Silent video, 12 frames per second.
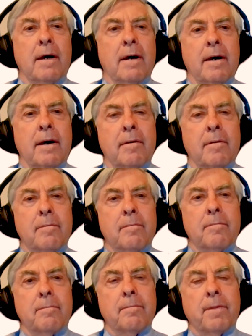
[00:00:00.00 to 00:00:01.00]

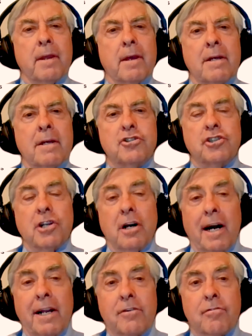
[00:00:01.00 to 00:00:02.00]
um, uh,
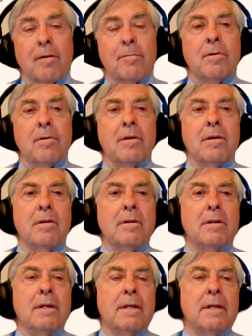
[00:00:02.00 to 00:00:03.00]
GI
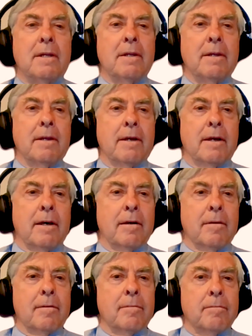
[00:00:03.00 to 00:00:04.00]
trouble, uh,